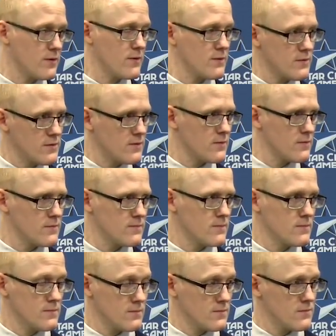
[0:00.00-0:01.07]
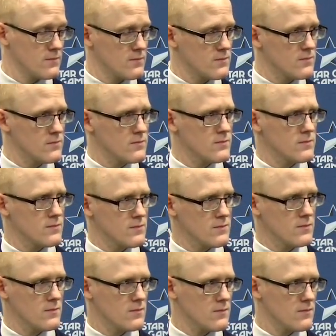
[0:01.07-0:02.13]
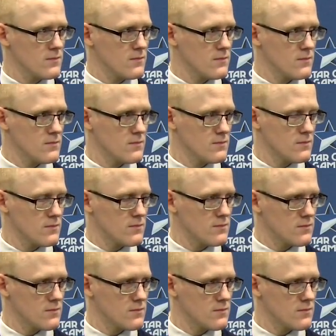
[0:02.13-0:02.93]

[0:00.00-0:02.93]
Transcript: [no speech]